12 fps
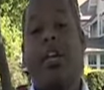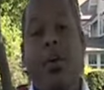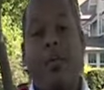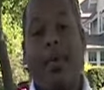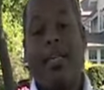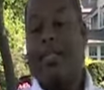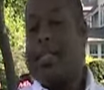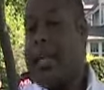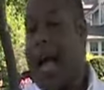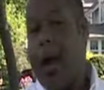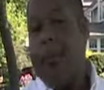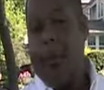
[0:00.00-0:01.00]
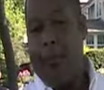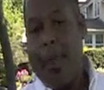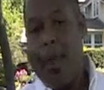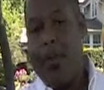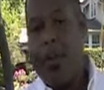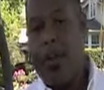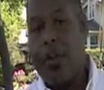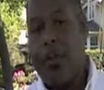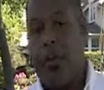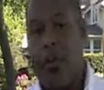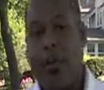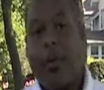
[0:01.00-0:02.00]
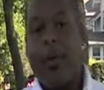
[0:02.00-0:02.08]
your business, how prepared are you?